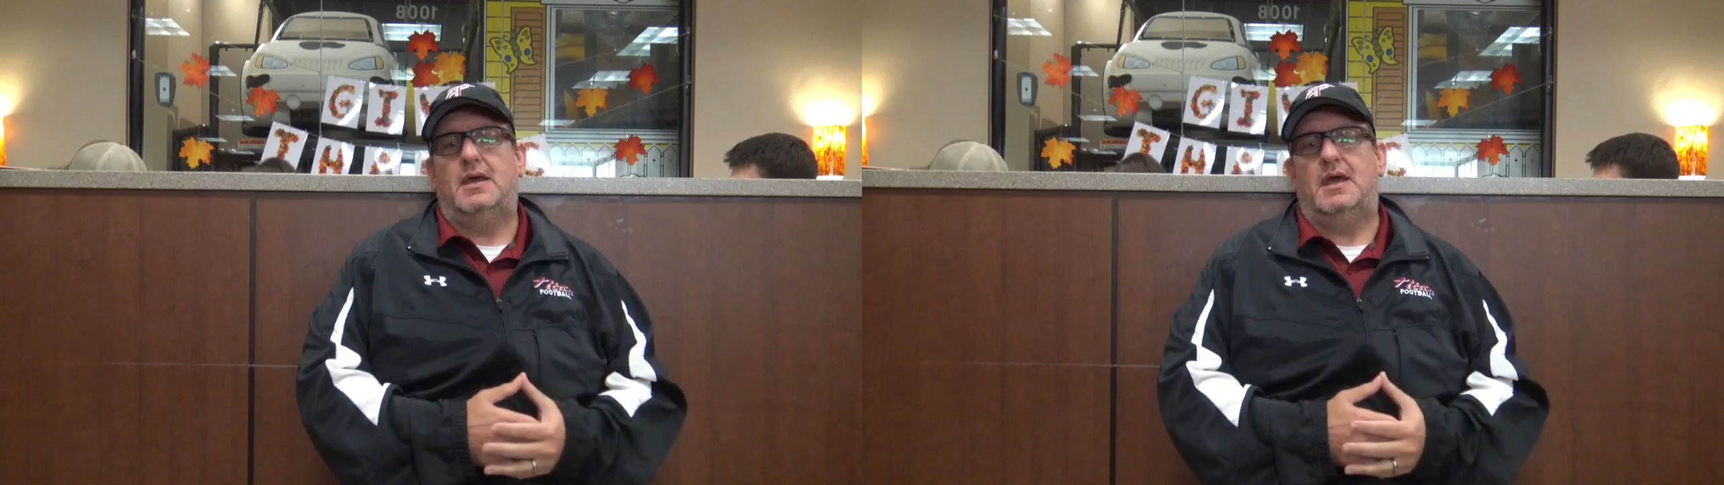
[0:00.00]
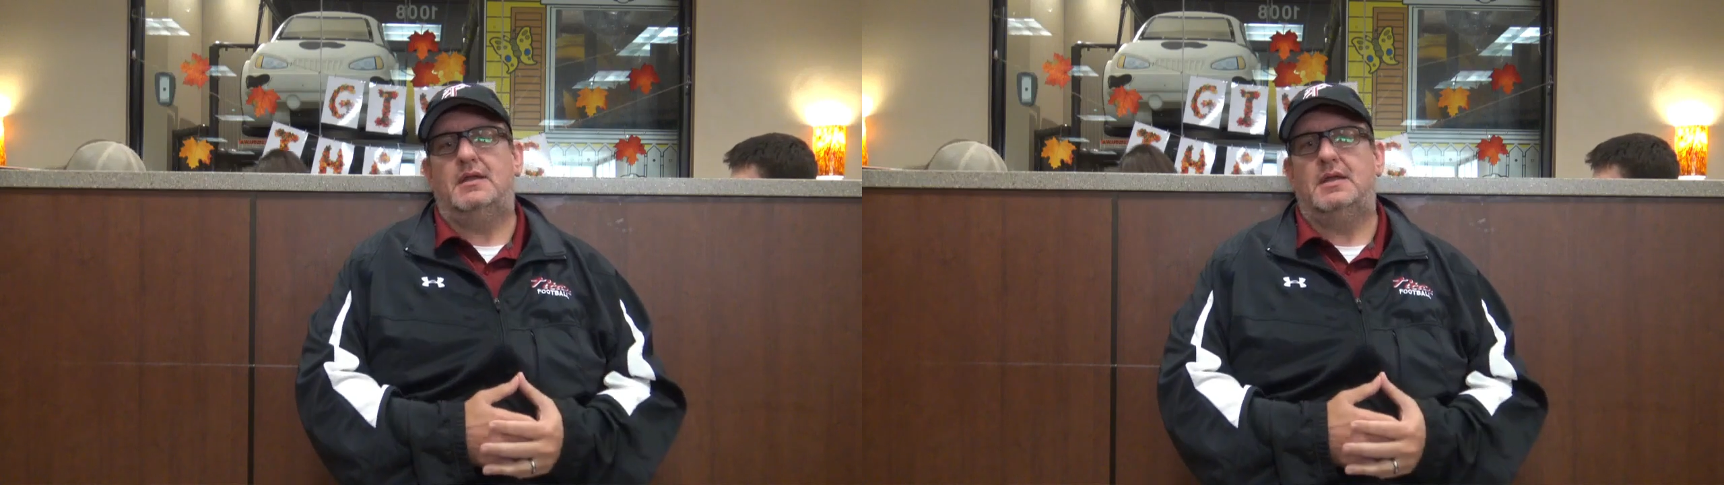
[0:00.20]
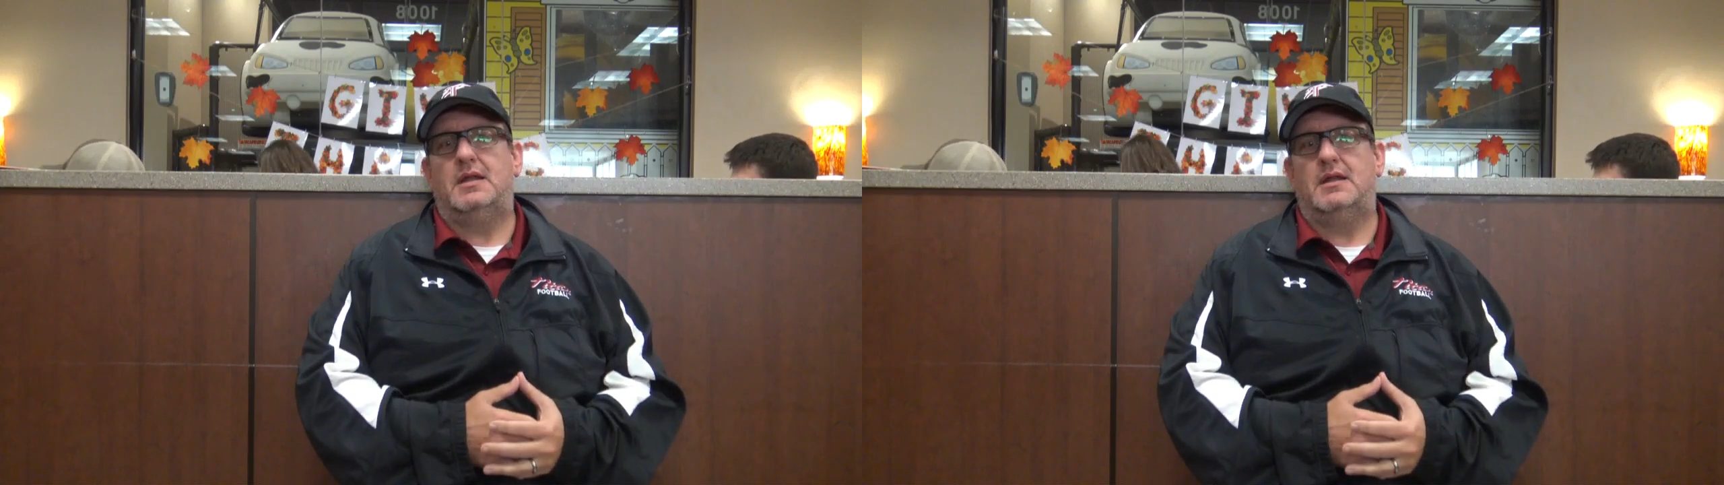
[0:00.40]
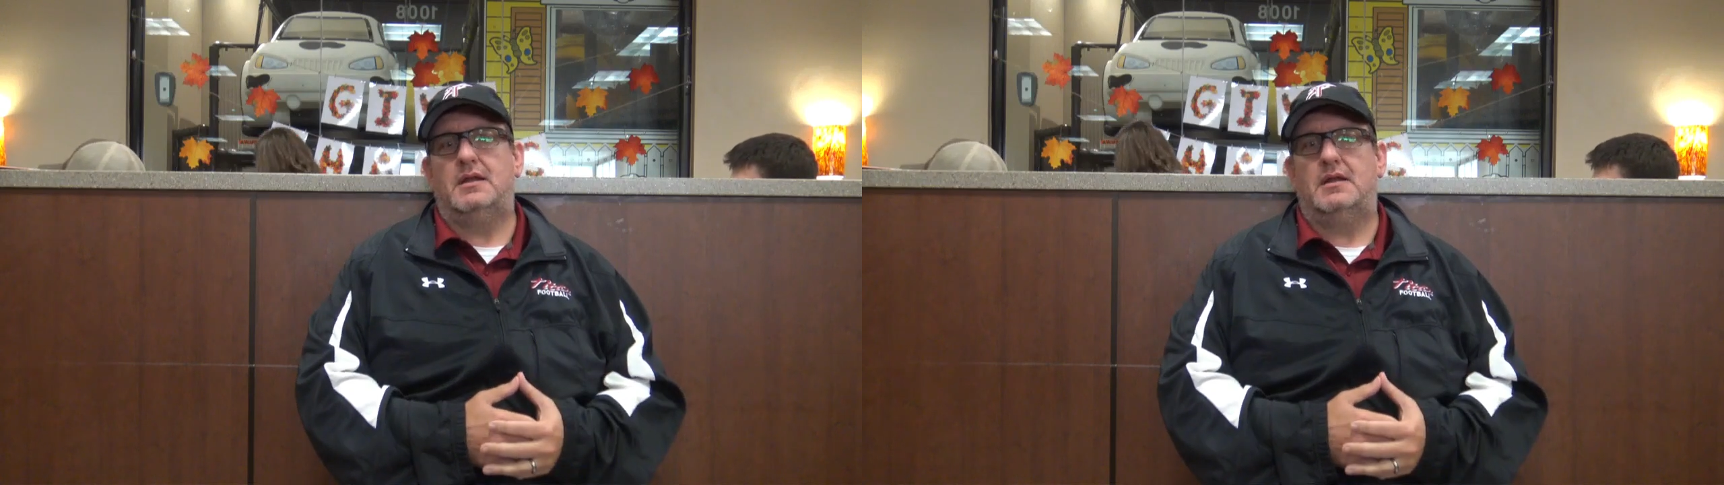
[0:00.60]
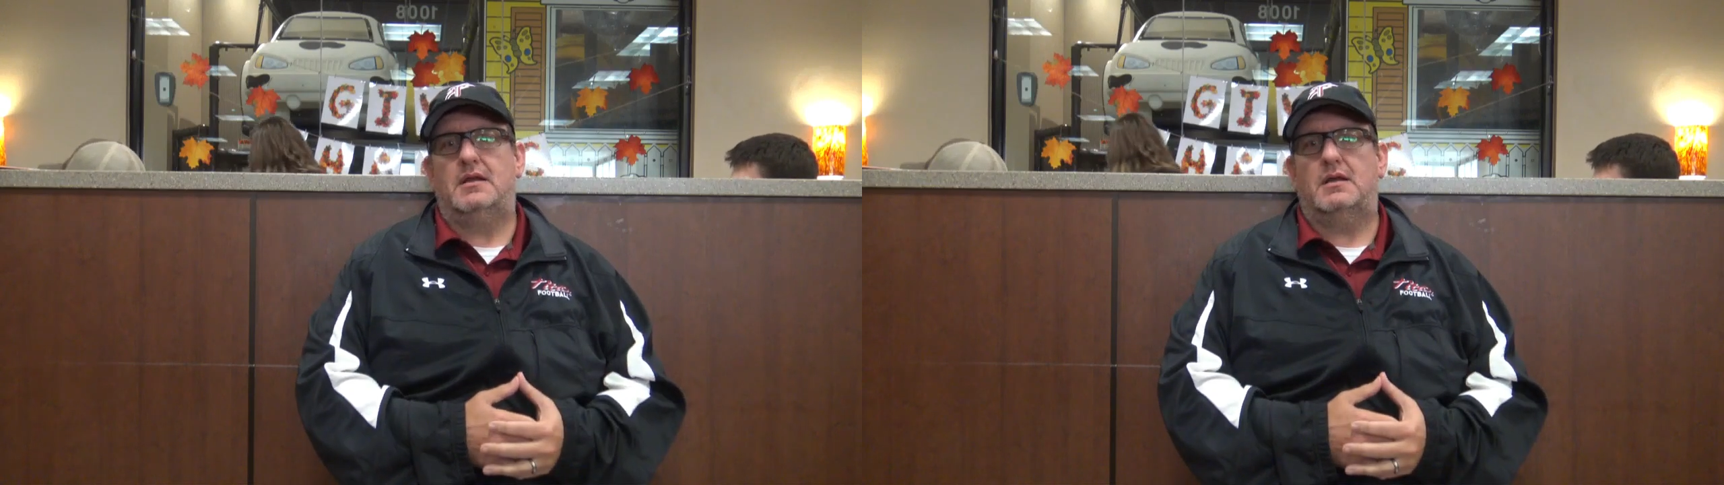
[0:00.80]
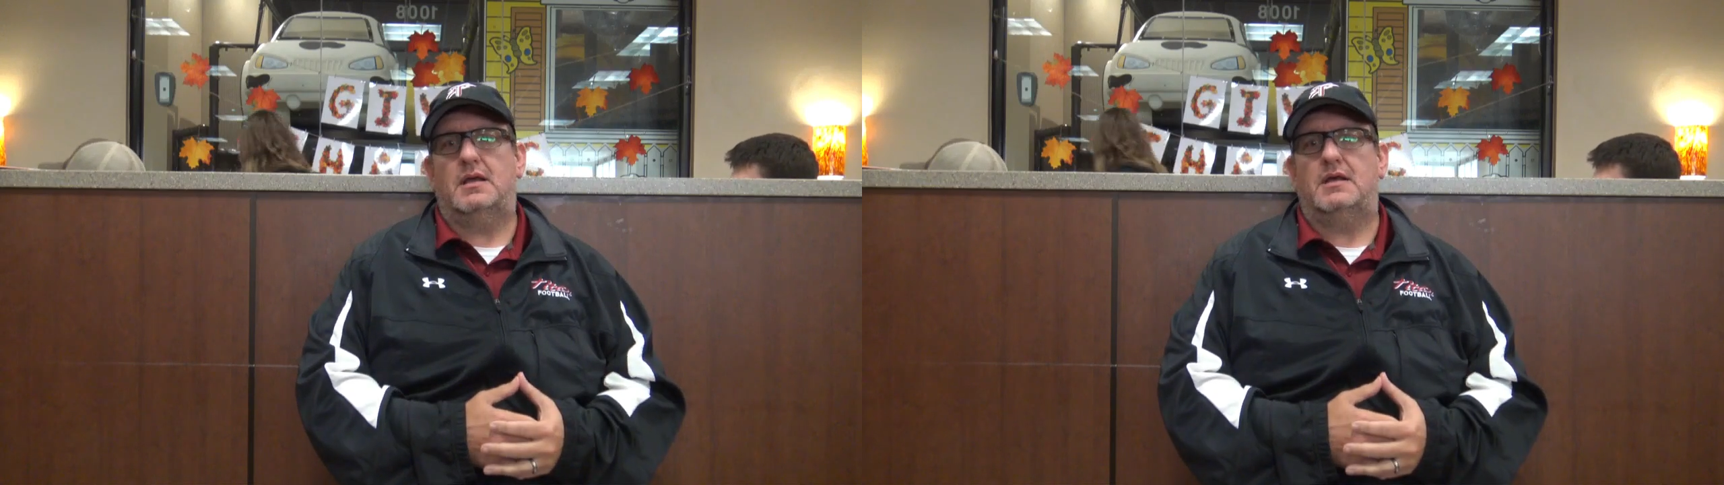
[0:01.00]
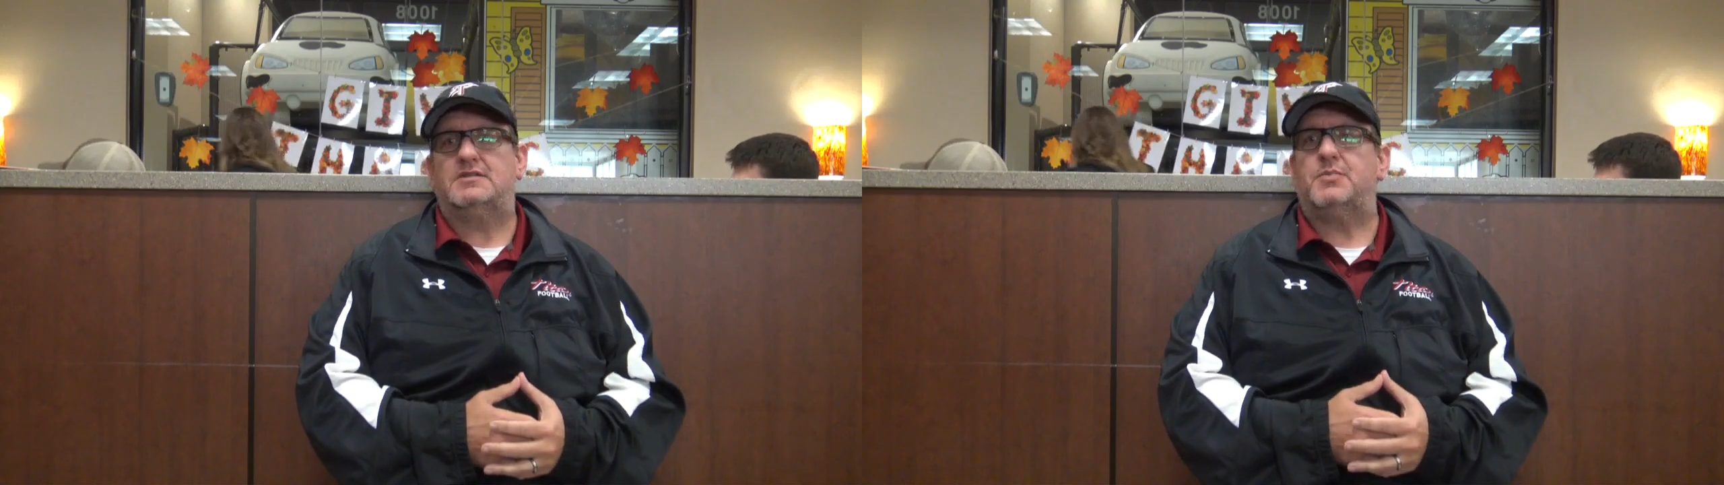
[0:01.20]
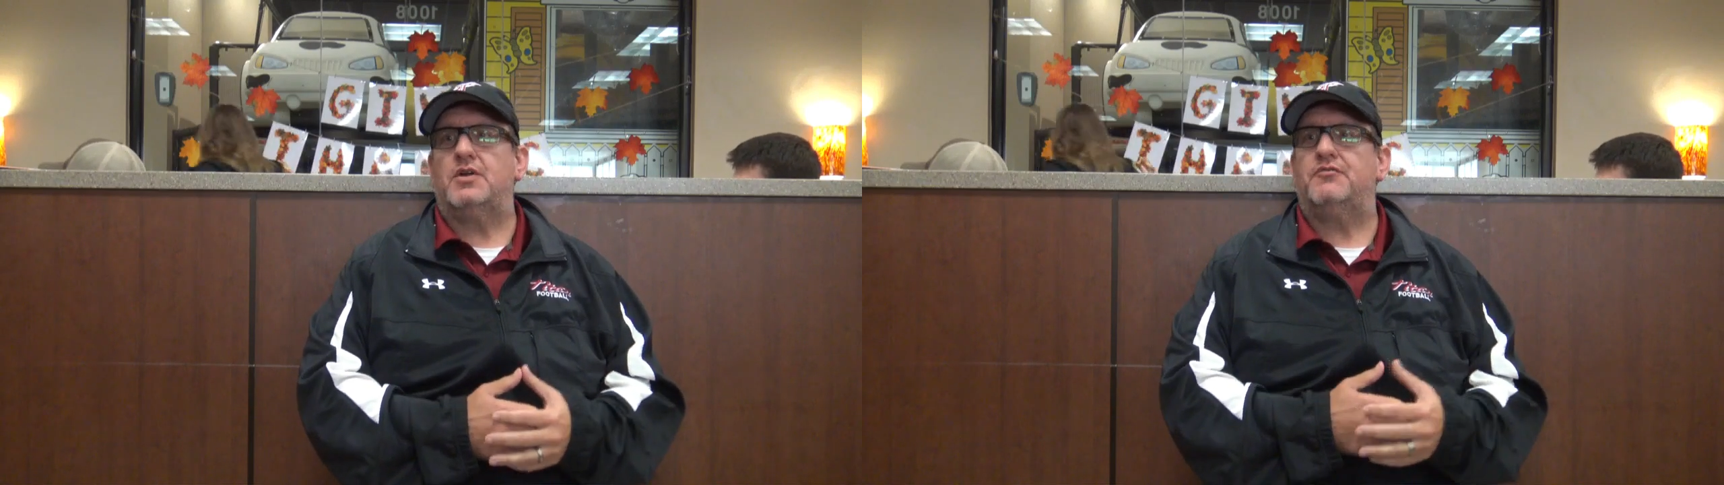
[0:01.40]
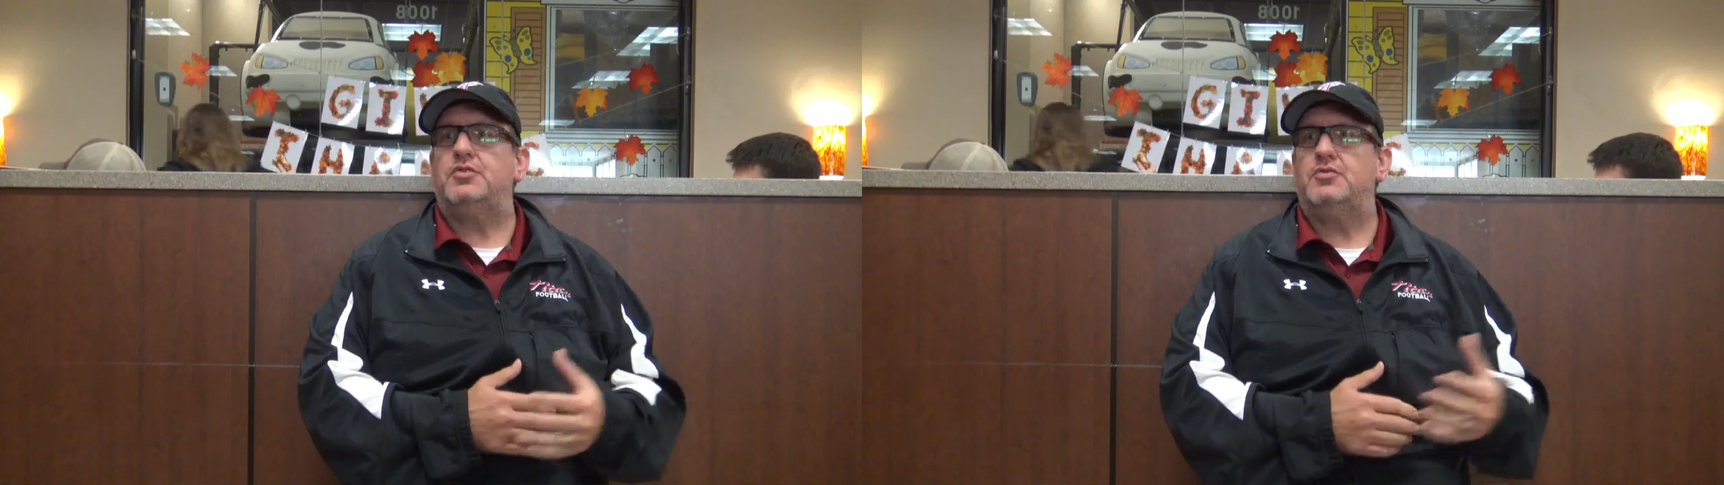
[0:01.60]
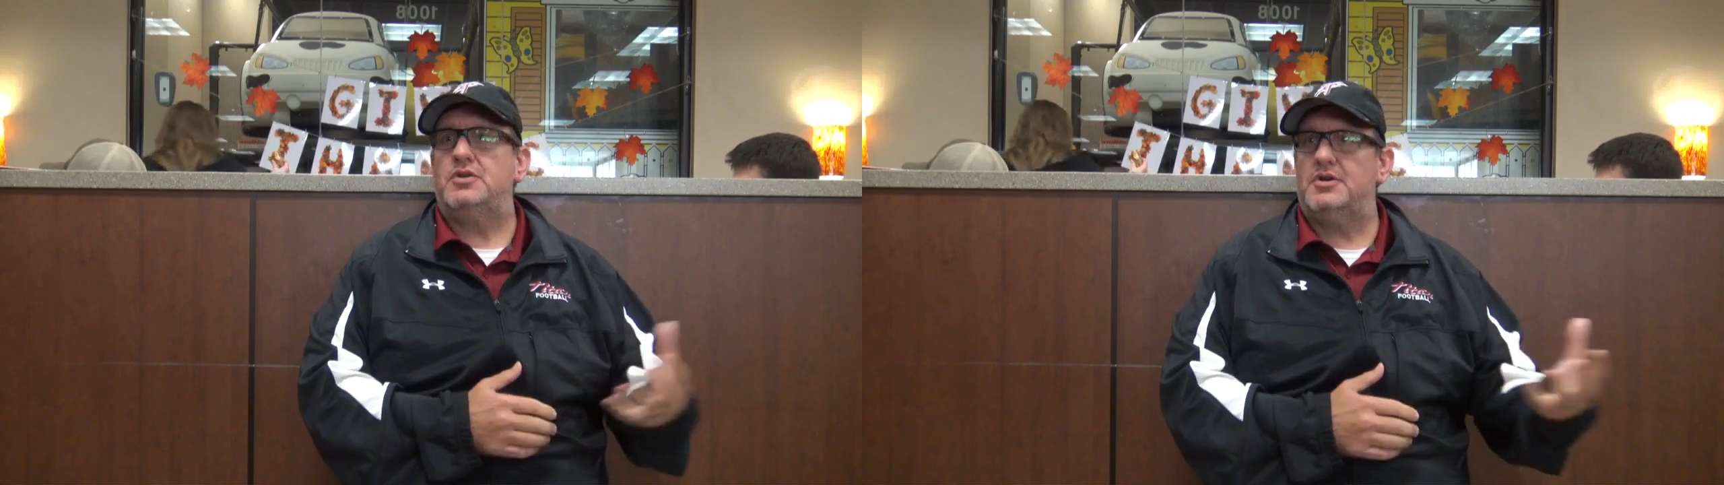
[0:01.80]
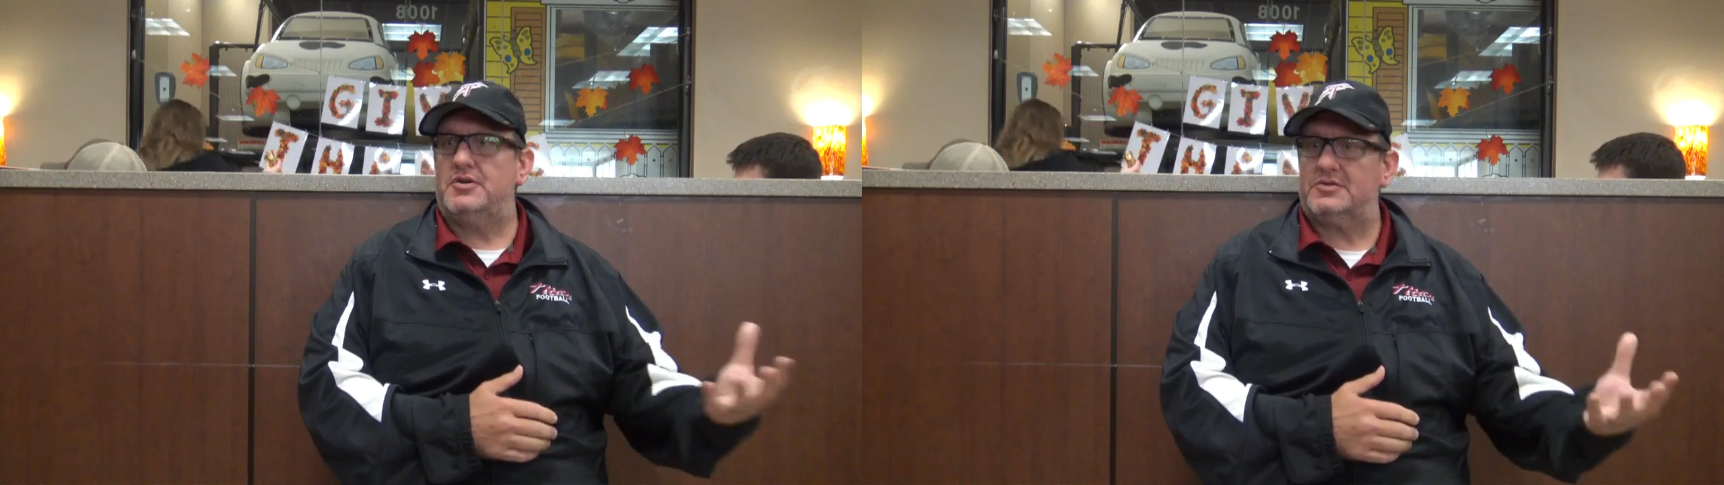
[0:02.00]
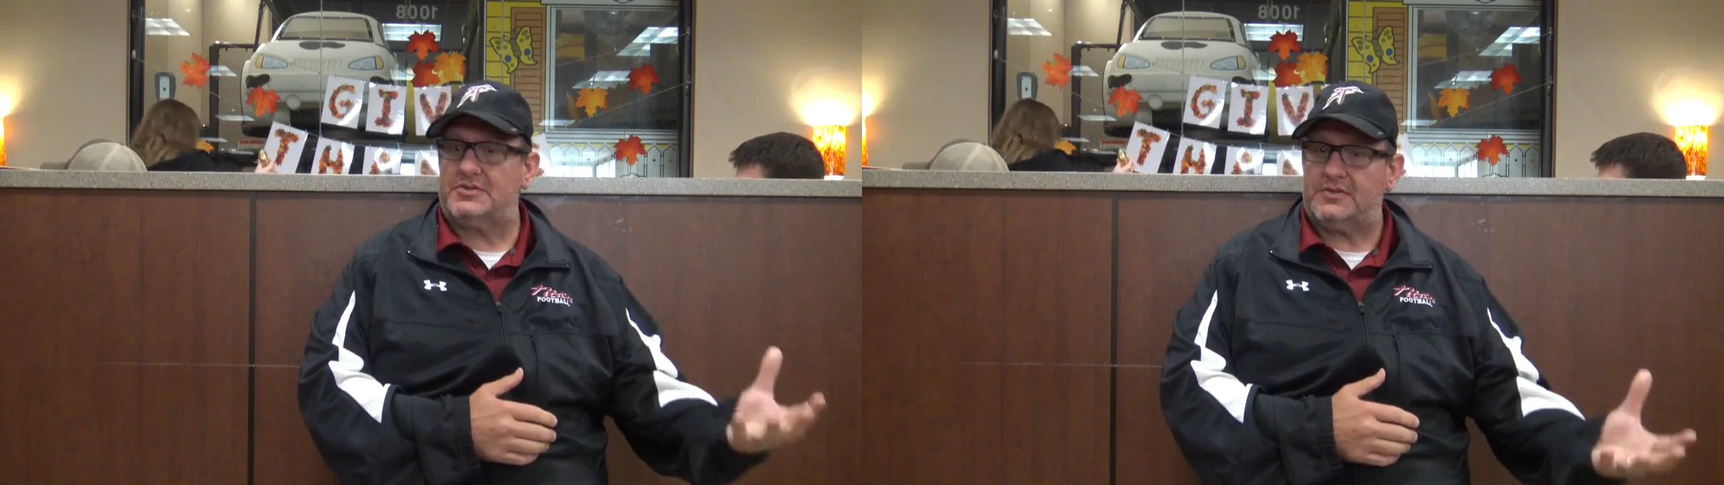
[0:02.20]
And then I spent a few years